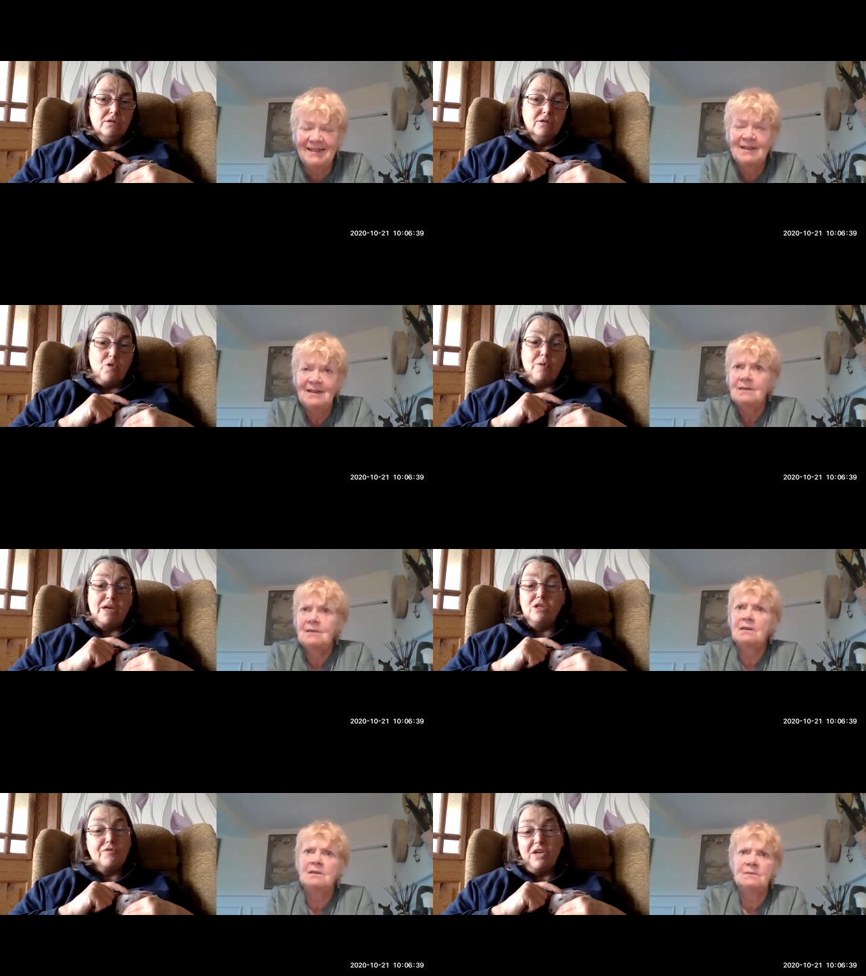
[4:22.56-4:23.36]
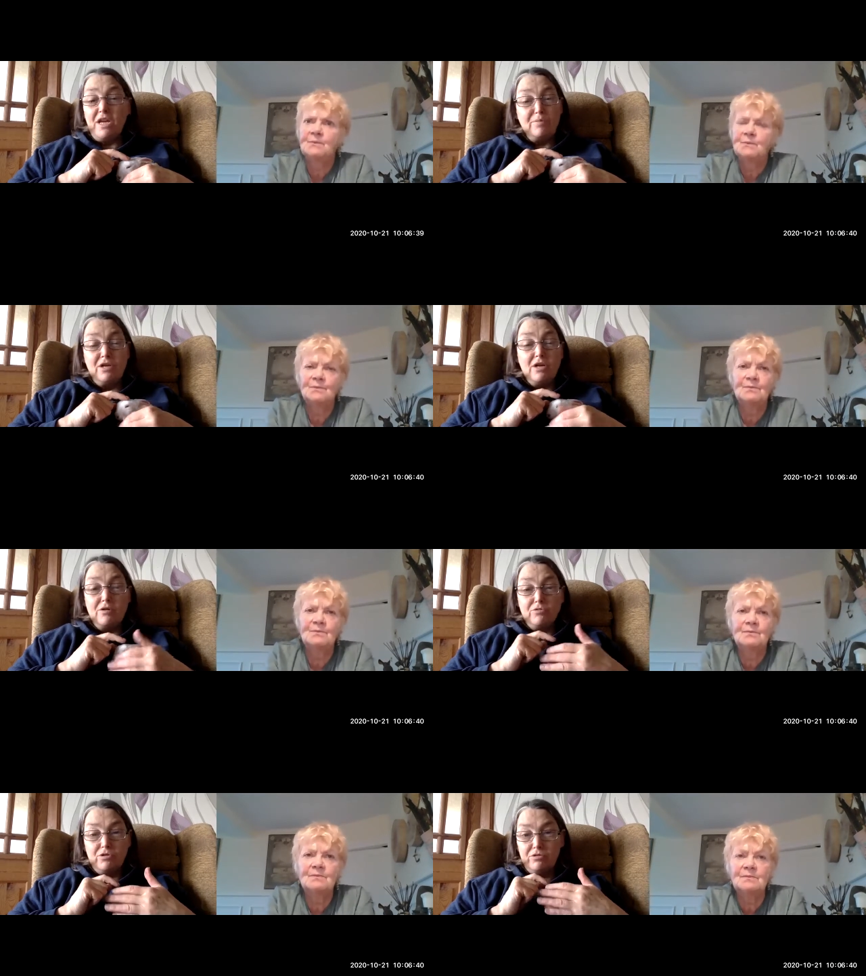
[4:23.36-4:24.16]
Speaker 1: you no. but you
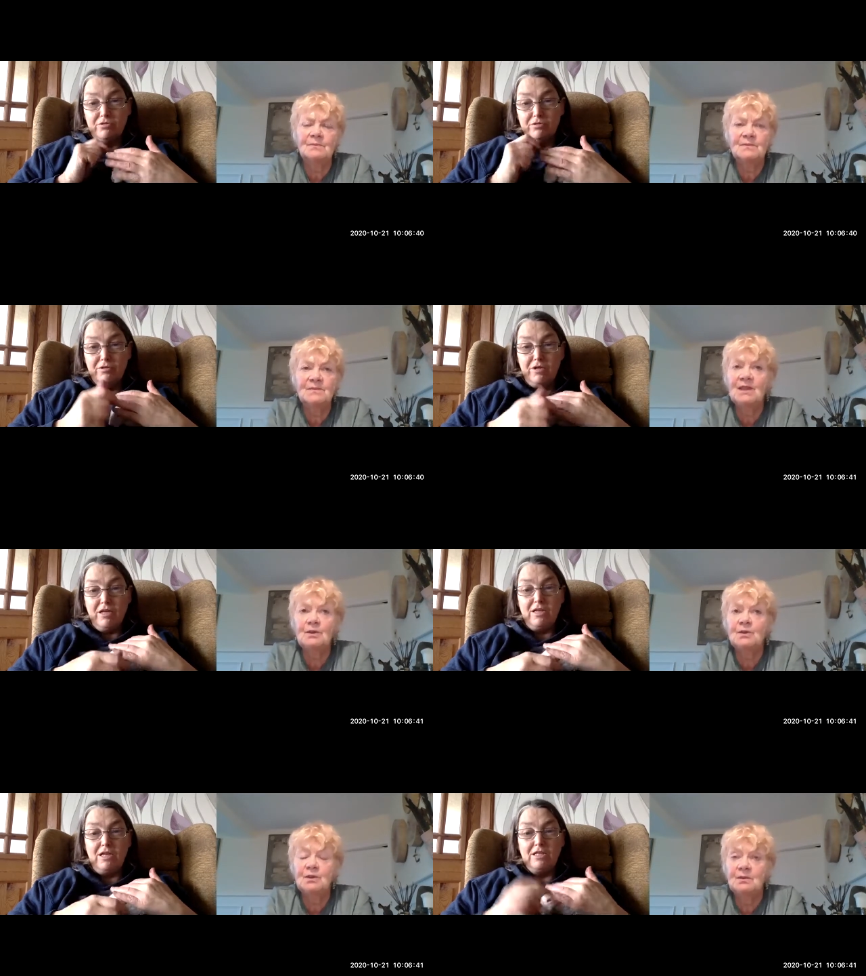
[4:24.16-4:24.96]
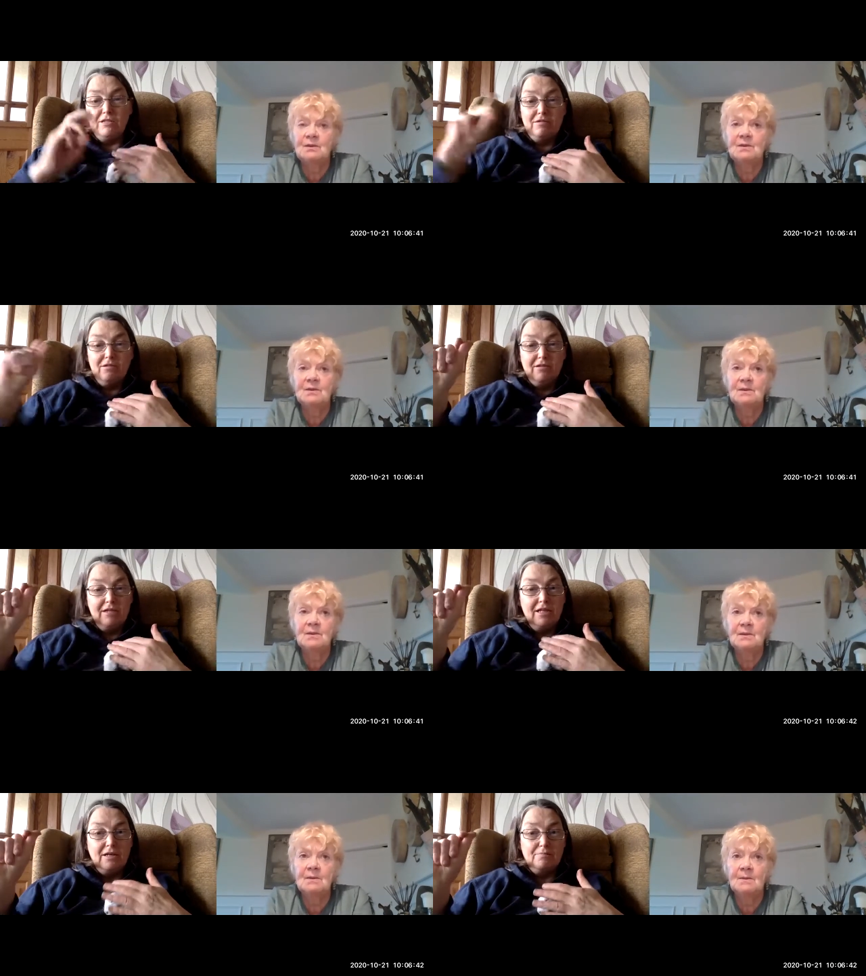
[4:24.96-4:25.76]
don't. No. it's
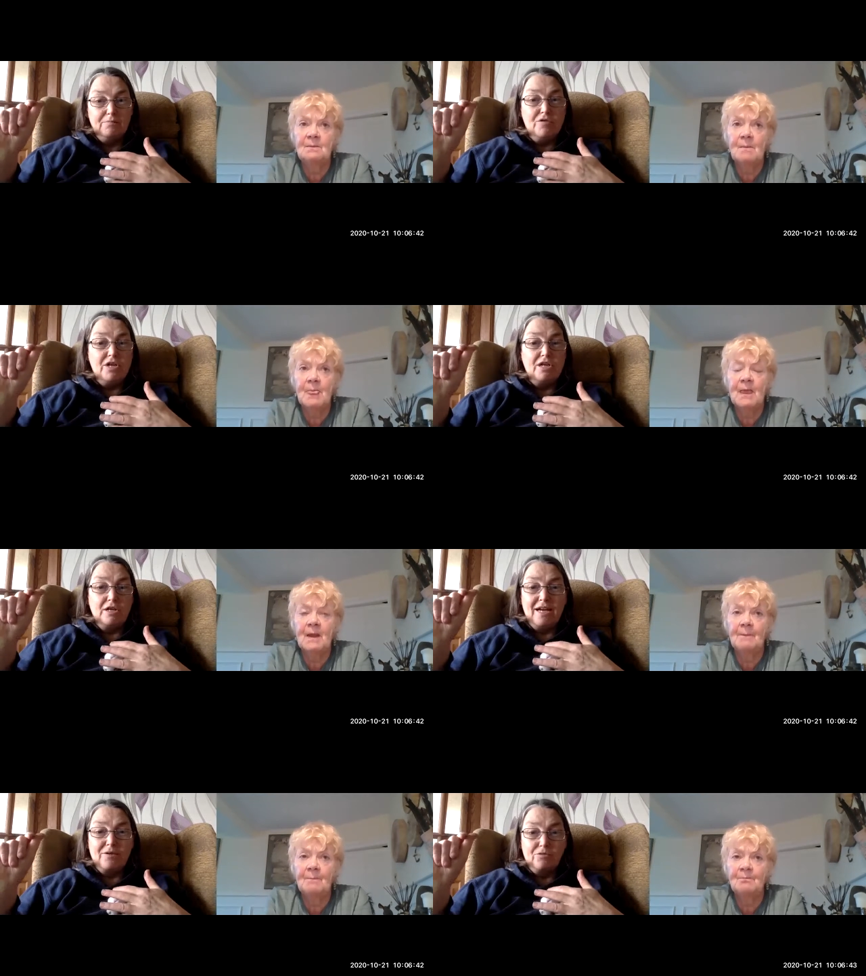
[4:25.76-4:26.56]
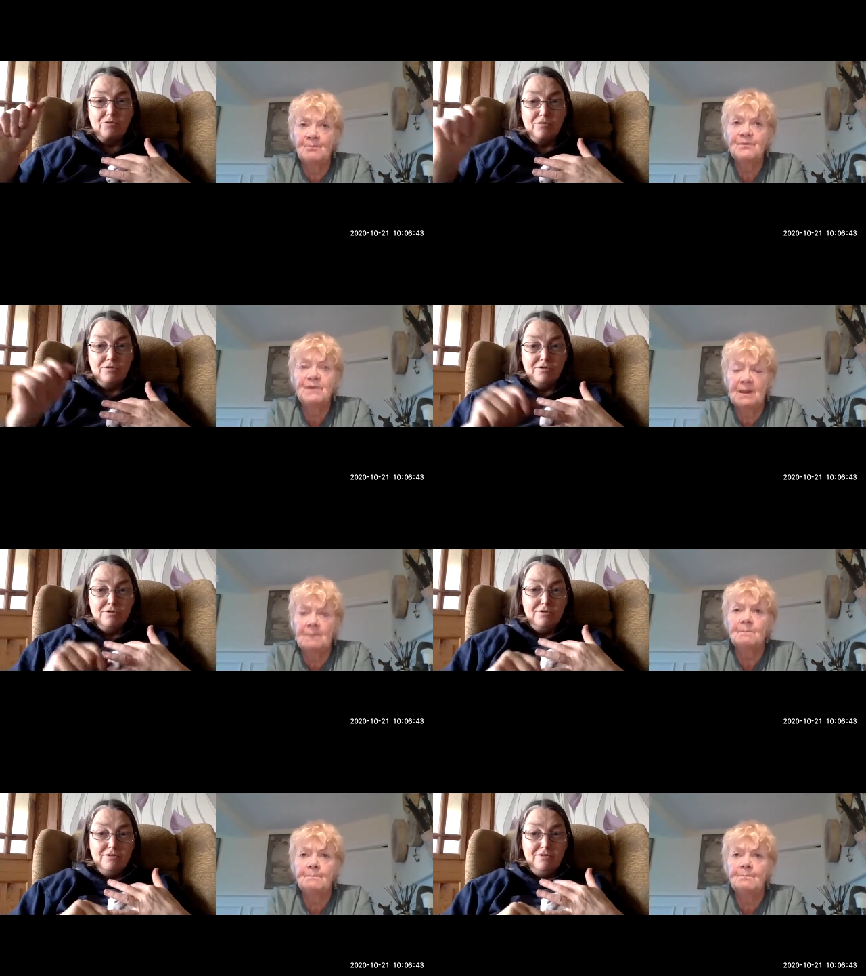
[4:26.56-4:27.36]
like that. You need it now.
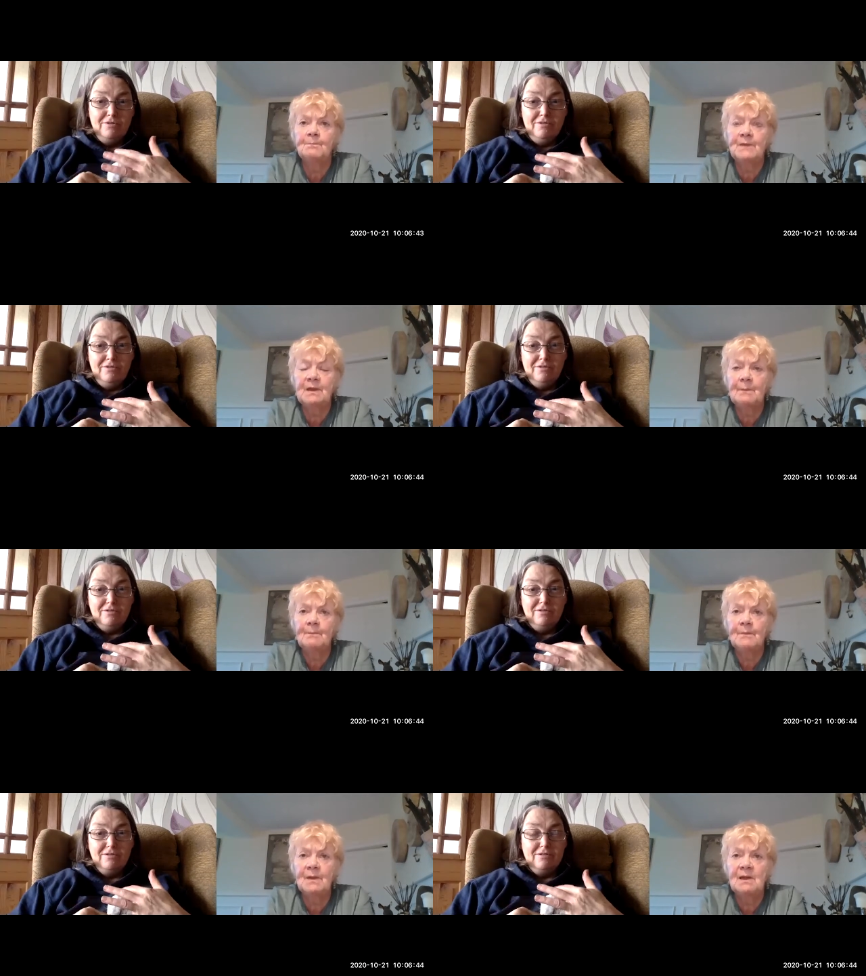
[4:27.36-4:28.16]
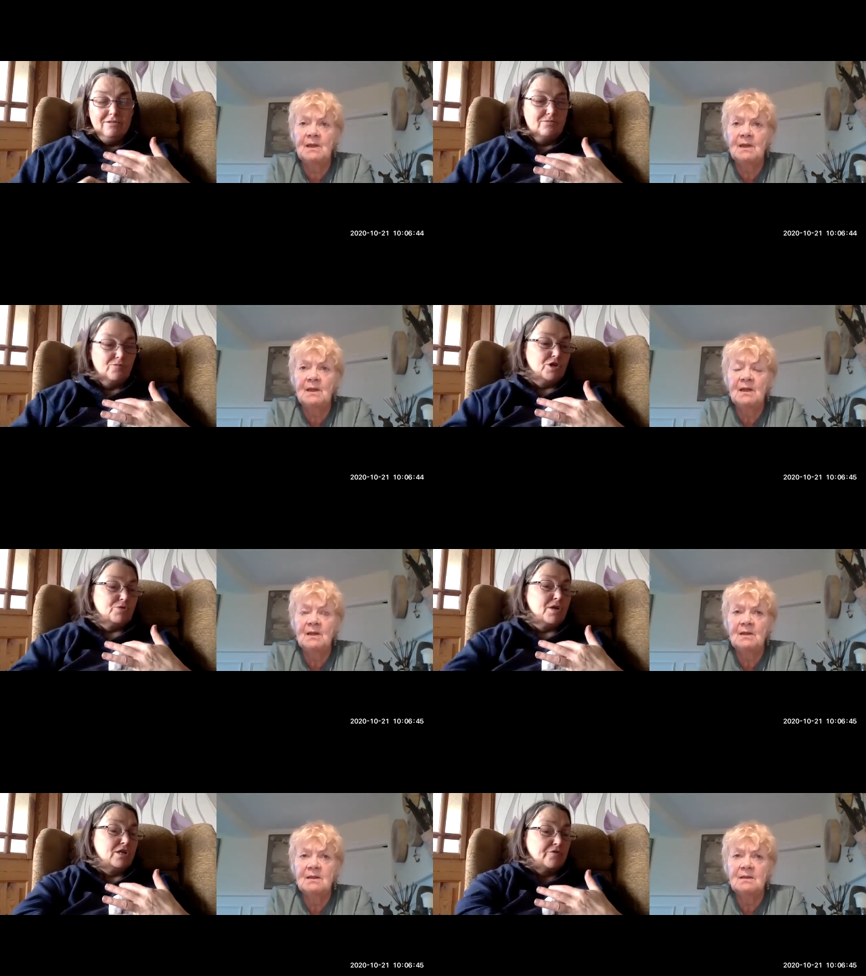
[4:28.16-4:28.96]
Yep. Yep. Which
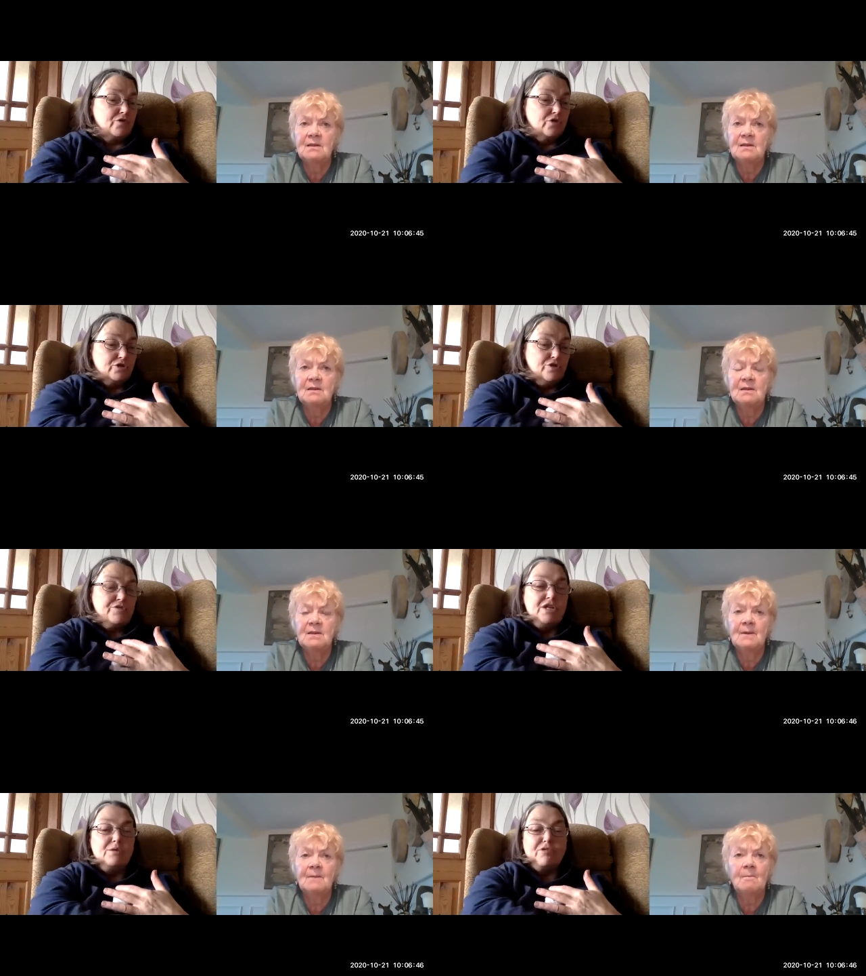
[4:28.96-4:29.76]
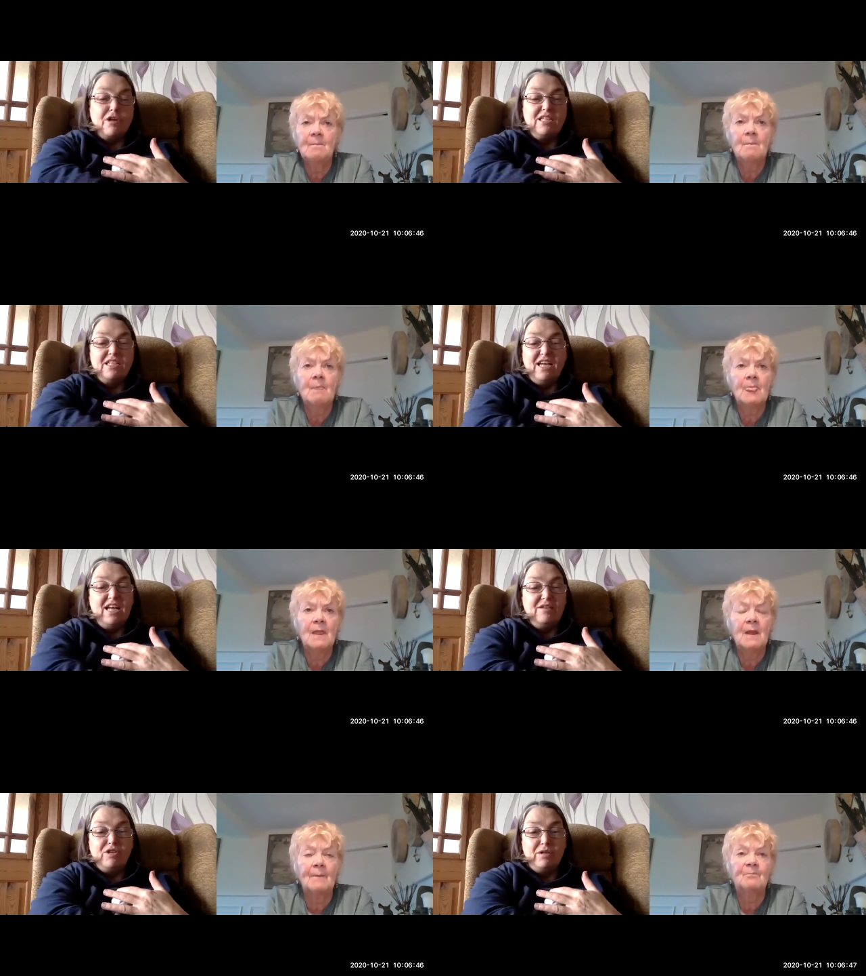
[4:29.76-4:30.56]
means, of course, you need to practice
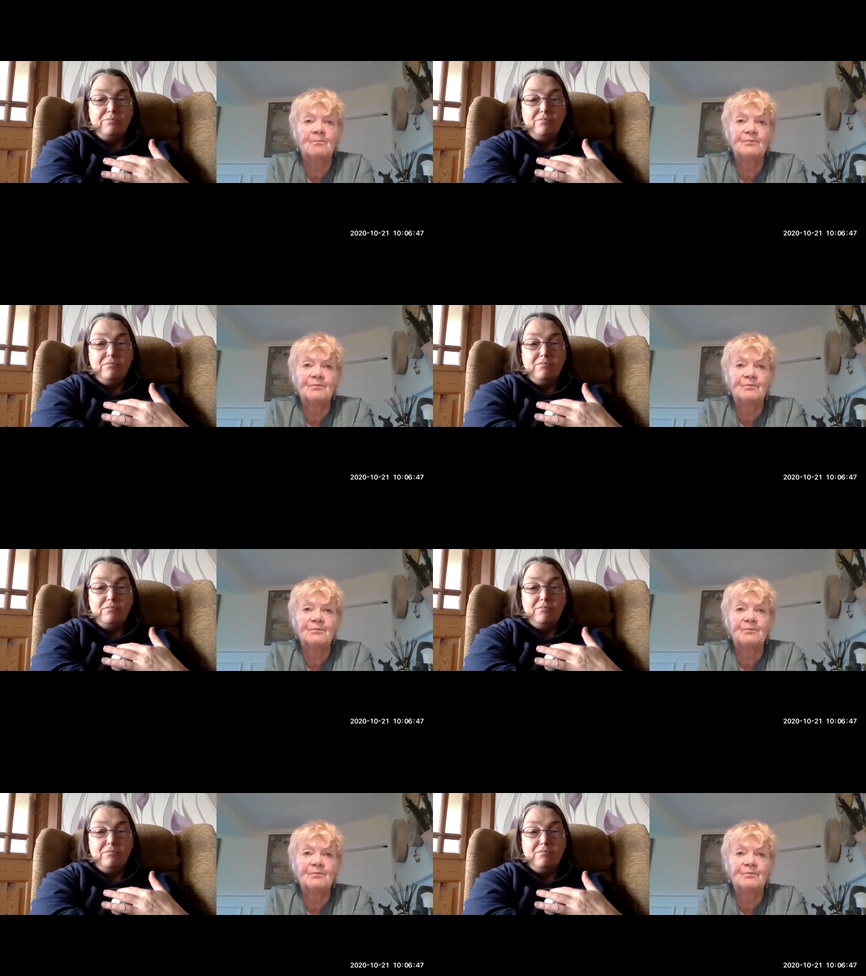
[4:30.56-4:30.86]
ahead of time.